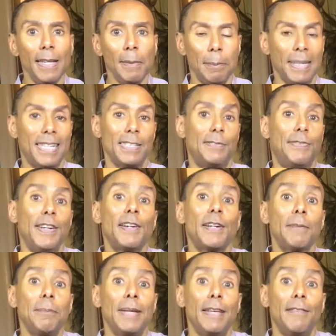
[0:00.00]
because fear
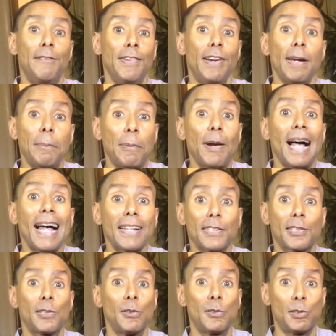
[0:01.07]
can be a very
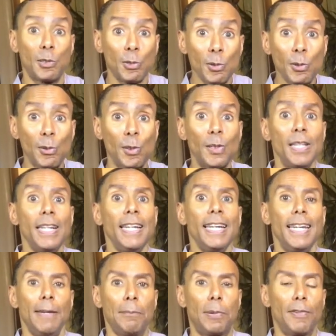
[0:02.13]
practical tool
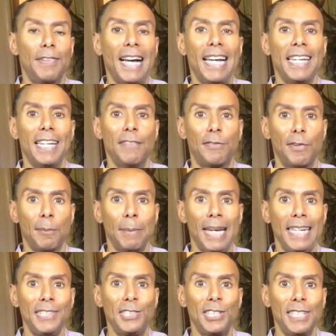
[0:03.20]
in providing
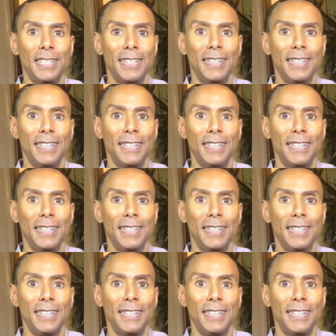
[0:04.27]
information,